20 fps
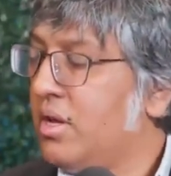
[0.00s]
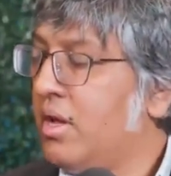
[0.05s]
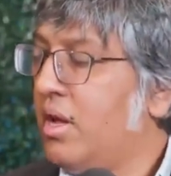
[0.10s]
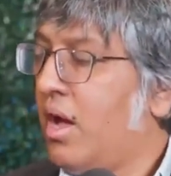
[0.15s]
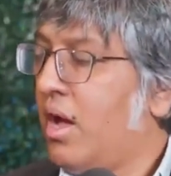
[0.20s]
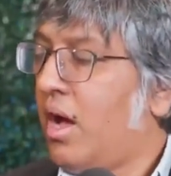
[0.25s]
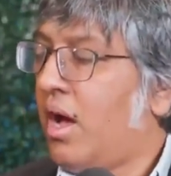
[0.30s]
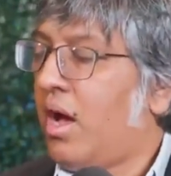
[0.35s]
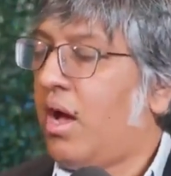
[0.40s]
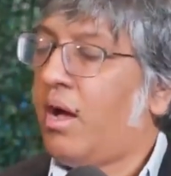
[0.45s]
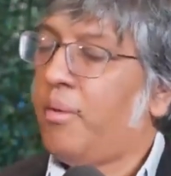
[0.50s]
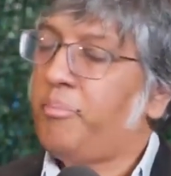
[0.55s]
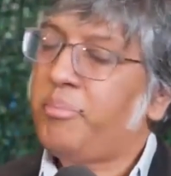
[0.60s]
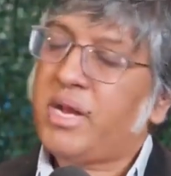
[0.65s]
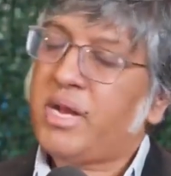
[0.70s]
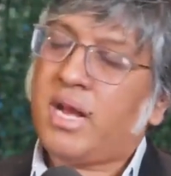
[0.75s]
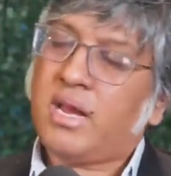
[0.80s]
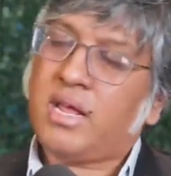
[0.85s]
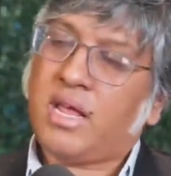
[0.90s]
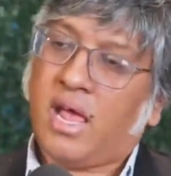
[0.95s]
But
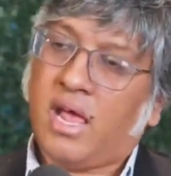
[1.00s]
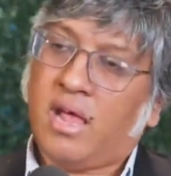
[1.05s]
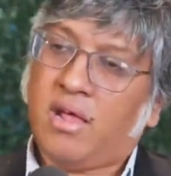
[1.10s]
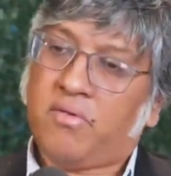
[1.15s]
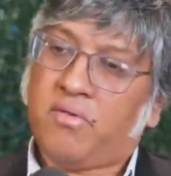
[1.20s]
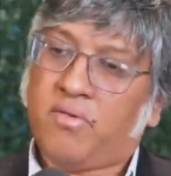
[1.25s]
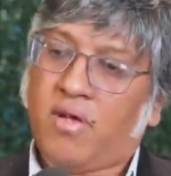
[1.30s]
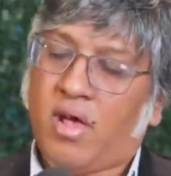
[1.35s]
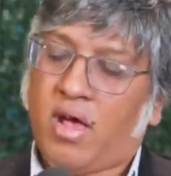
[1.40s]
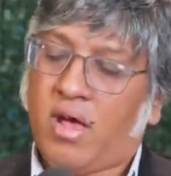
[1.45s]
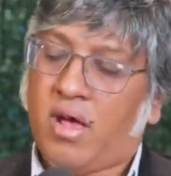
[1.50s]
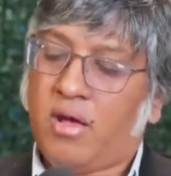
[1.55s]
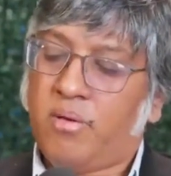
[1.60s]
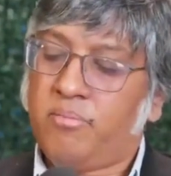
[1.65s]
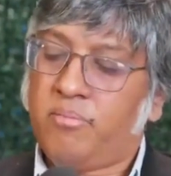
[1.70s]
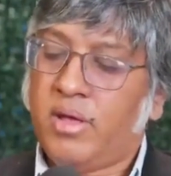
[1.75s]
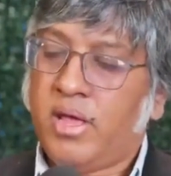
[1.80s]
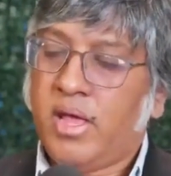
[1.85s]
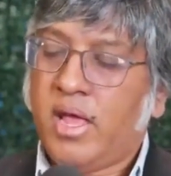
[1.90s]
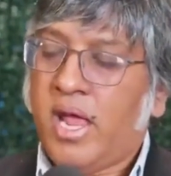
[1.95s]
in any case,
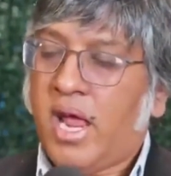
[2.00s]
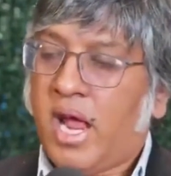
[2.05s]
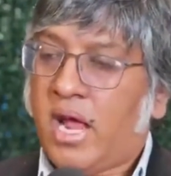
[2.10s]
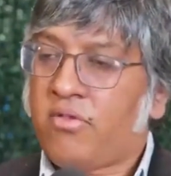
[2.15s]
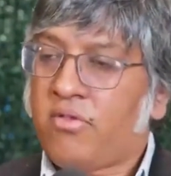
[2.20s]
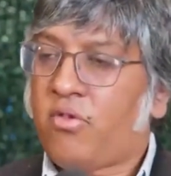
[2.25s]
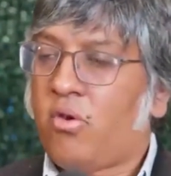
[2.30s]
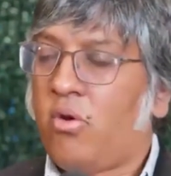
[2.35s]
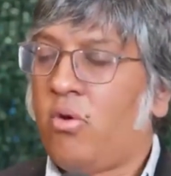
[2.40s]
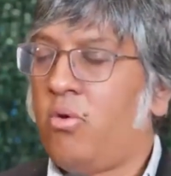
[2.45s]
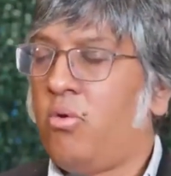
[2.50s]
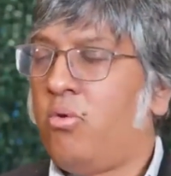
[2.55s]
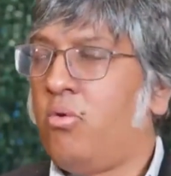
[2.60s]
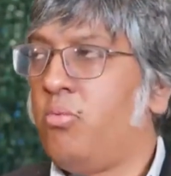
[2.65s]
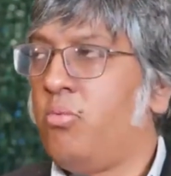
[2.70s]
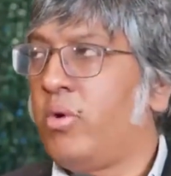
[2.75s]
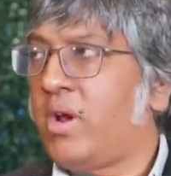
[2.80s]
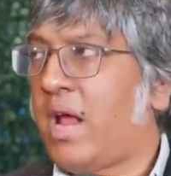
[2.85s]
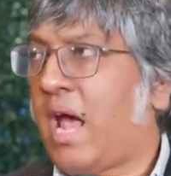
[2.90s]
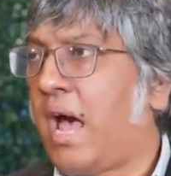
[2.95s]
and so
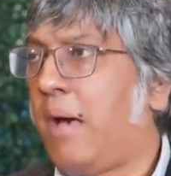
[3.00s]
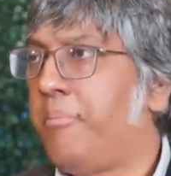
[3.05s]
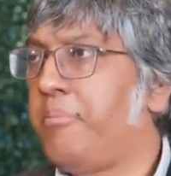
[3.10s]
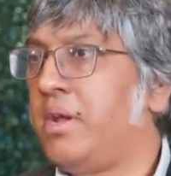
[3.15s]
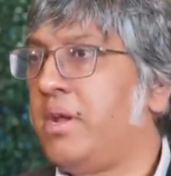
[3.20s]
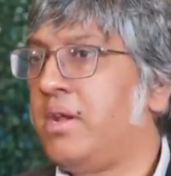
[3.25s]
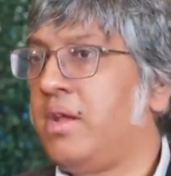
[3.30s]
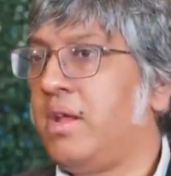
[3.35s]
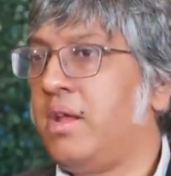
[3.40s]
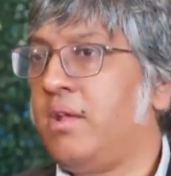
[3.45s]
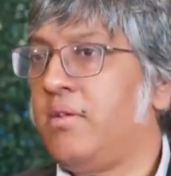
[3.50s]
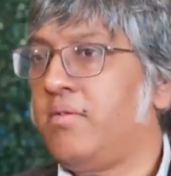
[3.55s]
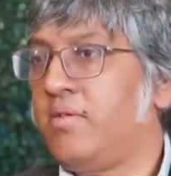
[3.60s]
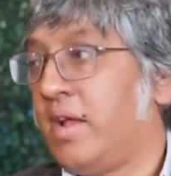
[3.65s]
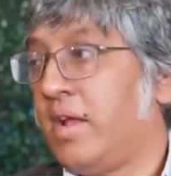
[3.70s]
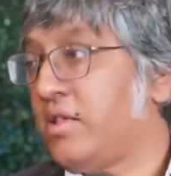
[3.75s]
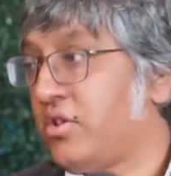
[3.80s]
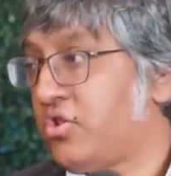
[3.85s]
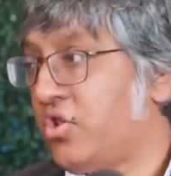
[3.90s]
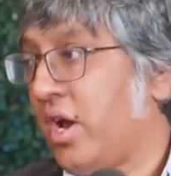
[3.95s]
what happened is
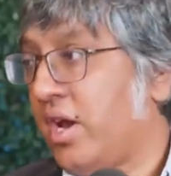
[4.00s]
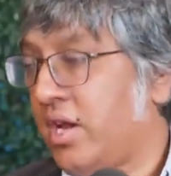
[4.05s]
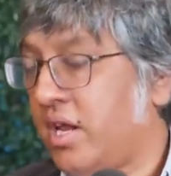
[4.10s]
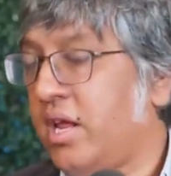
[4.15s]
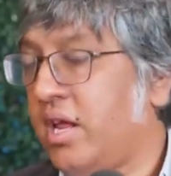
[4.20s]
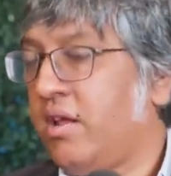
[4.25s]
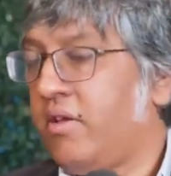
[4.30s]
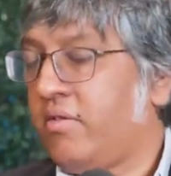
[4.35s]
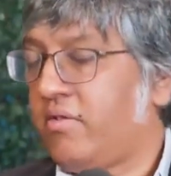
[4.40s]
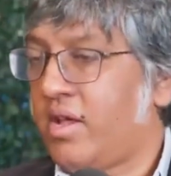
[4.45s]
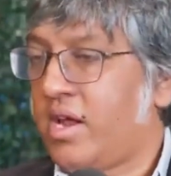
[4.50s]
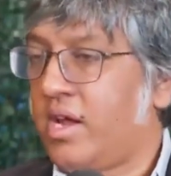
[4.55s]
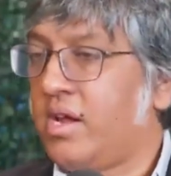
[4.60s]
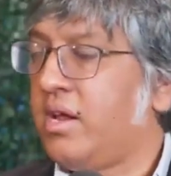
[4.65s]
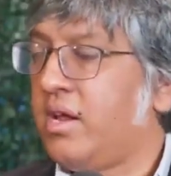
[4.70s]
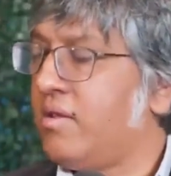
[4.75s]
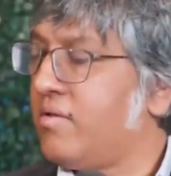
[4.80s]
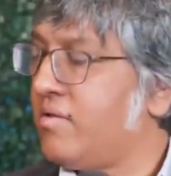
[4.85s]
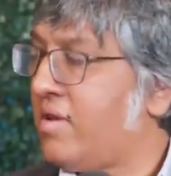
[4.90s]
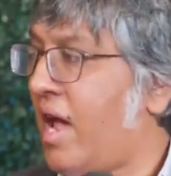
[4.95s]
like the Chinese, the
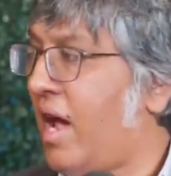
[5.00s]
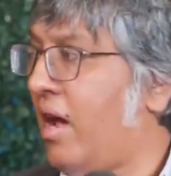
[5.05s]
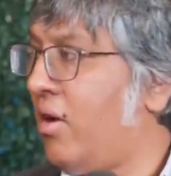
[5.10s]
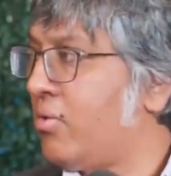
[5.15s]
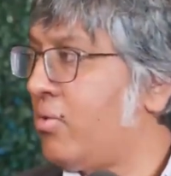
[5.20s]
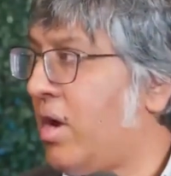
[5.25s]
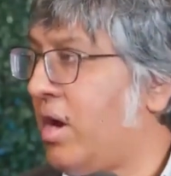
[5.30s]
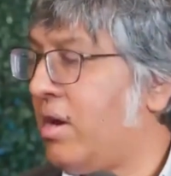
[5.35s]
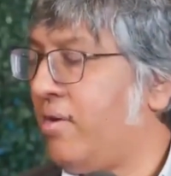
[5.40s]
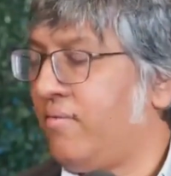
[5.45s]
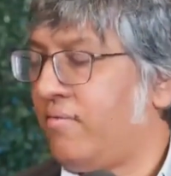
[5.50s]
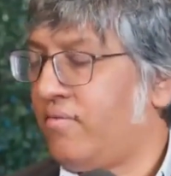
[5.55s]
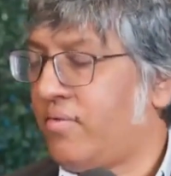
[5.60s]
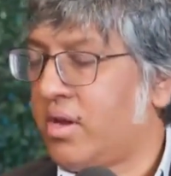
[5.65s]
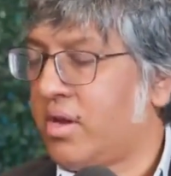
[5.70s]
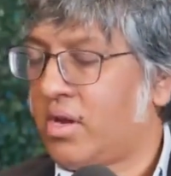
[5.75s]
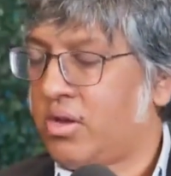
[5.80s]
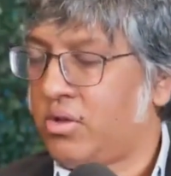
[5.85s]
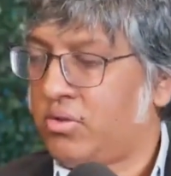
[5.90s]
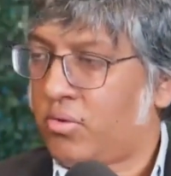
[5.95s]
Indians now kind of
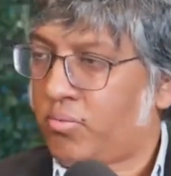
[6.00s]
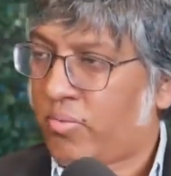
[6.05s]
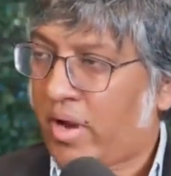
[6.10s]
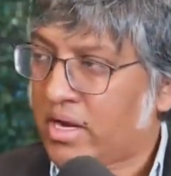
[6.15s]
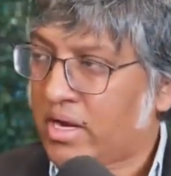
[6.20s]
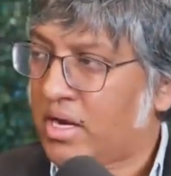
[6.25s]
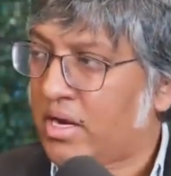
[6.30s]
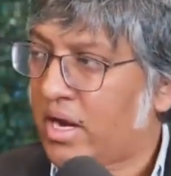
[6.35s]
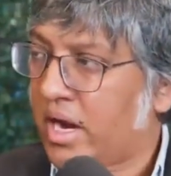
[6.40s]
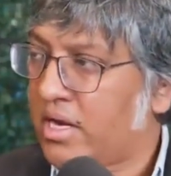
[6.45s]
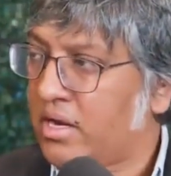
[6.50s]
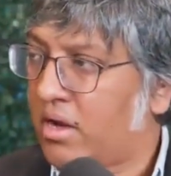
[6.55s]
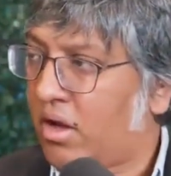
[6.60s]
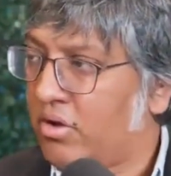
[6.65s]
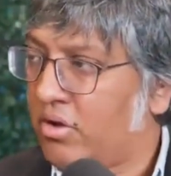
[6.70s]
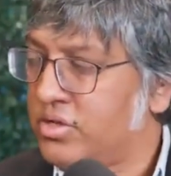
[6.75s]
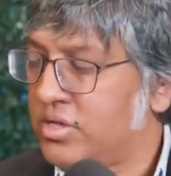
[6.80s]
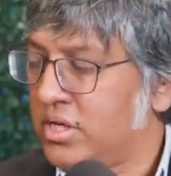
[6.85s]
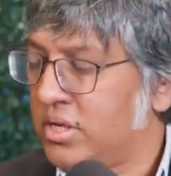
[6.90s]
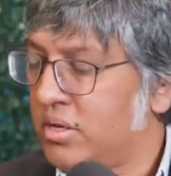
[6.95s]
like the regnant
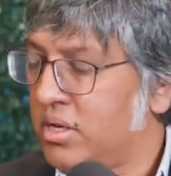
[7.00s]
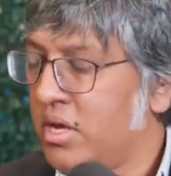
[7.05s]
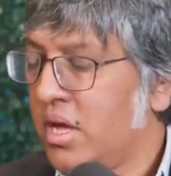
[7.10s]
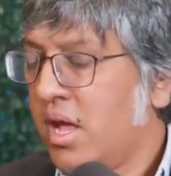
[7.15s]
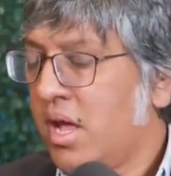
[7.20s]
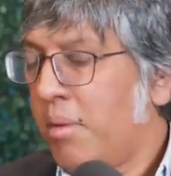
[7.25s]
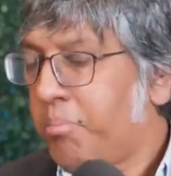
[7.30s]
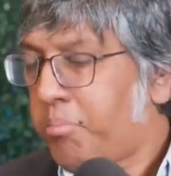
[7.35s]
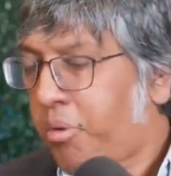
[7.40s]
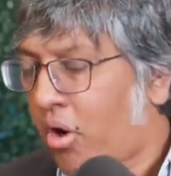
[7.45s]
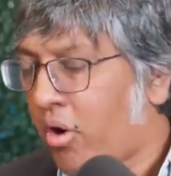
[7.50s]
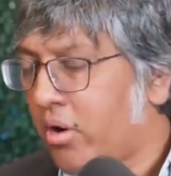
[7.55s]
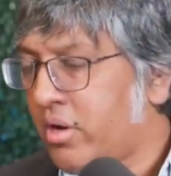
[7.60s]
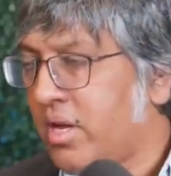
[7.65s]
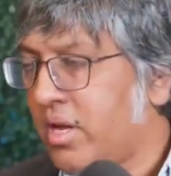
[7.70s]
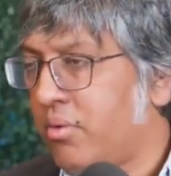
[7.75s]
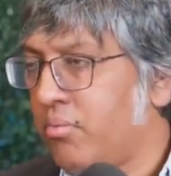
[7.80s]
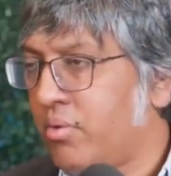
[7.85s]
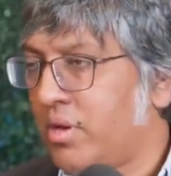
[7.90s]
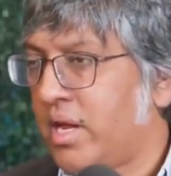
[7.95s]
ideology,
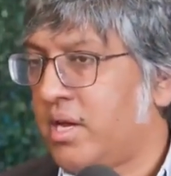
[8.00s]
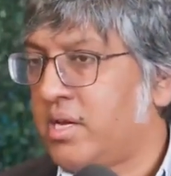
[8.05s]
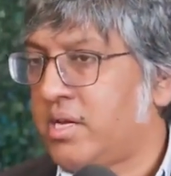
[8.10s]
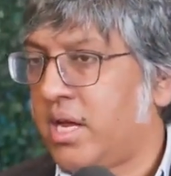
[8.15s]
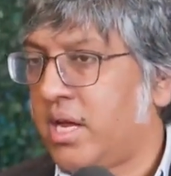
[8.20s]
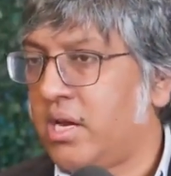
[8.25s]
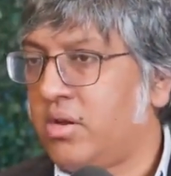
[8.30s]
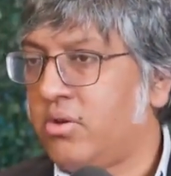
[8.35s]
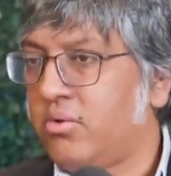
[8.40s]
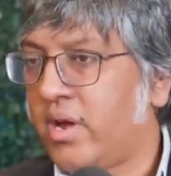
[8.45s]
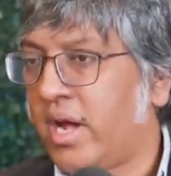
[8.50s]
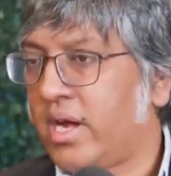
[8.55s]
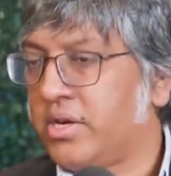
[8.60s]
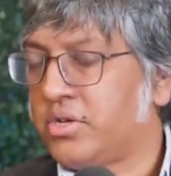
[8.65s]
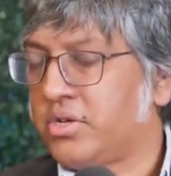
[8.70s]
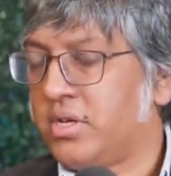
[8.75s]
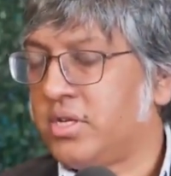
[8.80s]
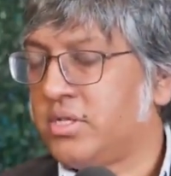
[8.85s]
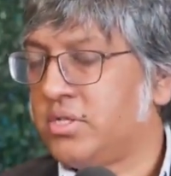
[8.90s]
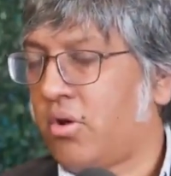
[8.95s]
partly related to Hindu
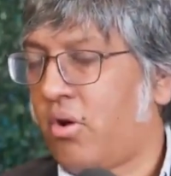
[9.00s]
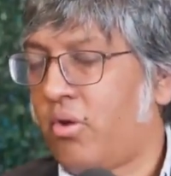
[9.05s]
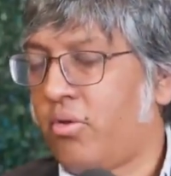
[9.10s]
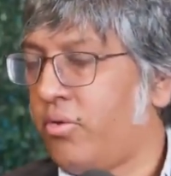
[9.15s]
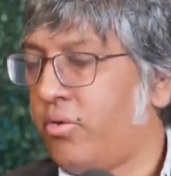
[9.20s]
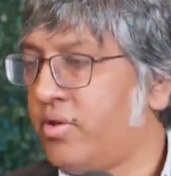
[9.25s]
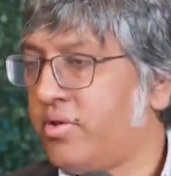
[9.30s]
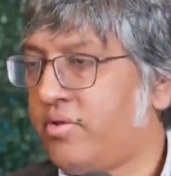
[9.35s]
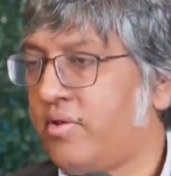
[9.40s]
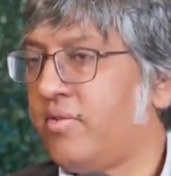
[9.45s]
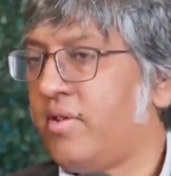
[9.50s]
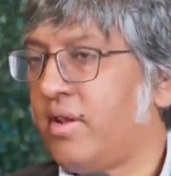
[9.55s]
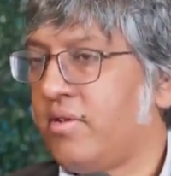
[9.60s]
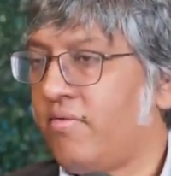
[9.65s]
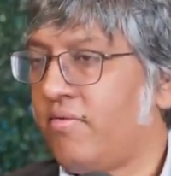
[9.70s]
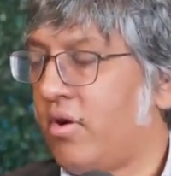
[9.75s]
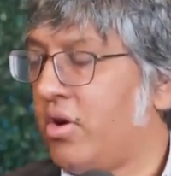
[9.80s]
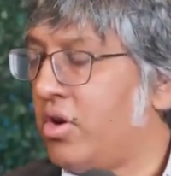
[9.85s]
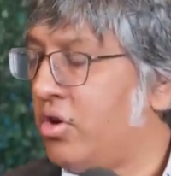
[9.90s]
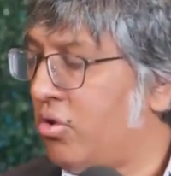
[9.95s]
nationalists, although this is like
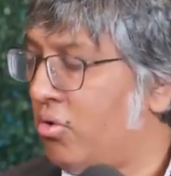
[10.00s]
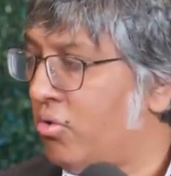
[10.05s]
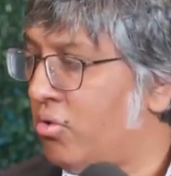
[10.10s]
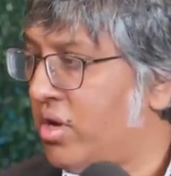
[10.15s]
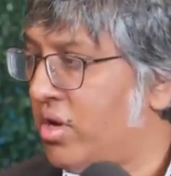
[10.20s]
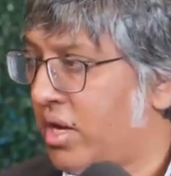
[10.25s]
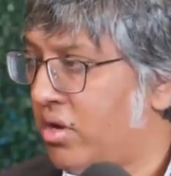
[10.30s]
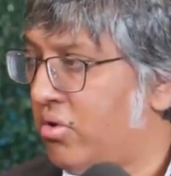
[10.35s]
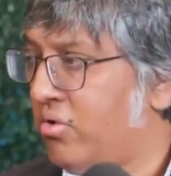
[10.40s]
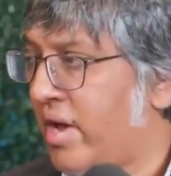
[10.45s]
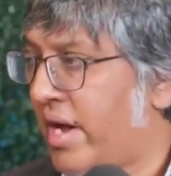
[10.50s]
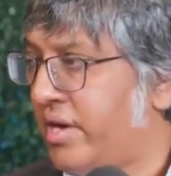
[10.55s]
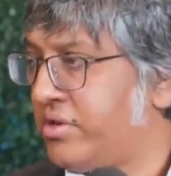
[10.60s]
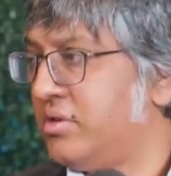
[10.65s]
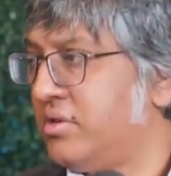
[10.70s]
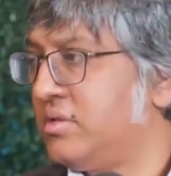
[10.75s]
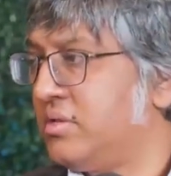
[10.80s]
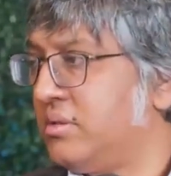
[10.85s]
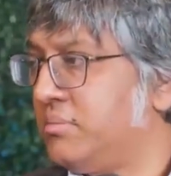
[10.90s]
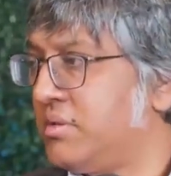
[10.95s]
very new to Hindu
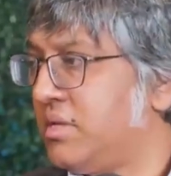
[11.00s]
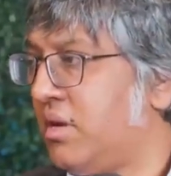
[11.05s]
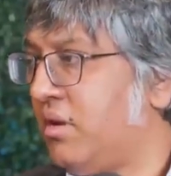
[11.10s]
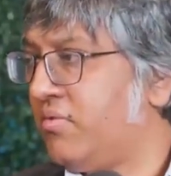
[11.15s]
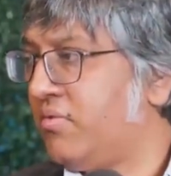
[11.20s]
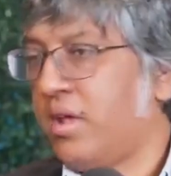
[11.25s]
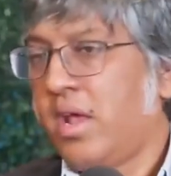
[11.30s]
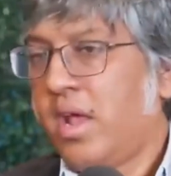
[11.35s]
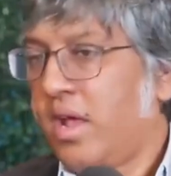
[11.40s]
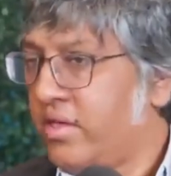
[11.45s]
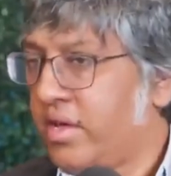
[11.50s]
nationalists themselves.